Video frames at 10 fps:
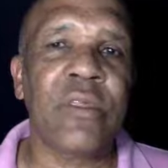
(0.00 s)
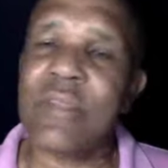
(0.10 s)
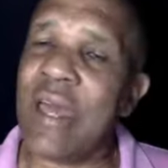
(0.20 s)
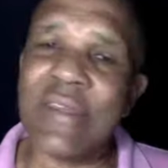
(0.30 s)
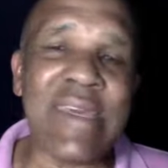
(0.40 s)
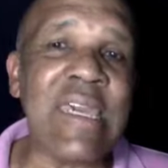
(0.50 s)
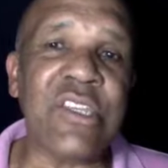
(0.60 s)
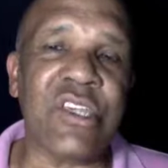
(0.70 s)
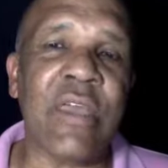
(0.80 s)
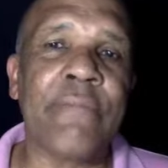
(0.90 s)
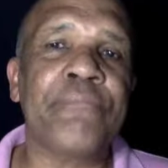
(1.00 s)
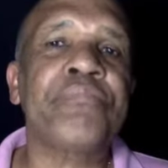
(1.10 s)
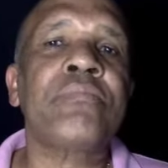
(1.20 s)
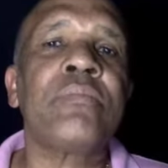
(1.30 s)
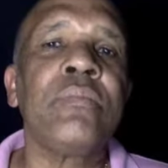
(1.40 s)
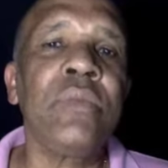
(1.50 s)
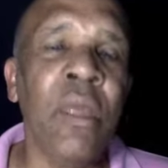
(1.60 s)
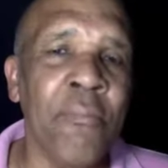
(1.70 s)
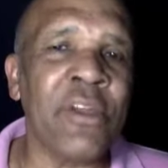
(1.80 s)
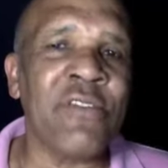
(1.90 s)
Not easy,
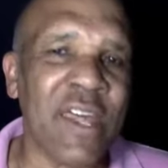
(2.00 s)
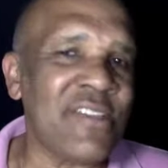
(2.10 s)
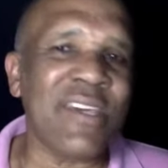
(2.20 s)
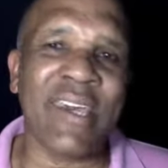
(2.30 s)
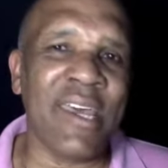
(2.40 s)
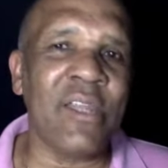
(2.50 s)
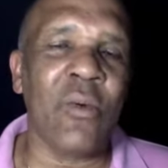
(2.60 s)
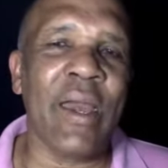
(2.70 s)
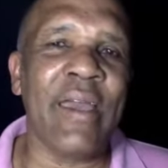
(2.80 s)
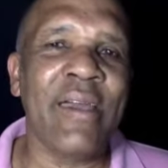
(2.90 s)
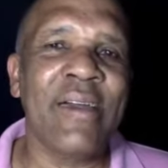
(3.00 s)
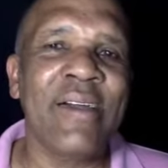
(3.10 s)
but you've got to take it anyway.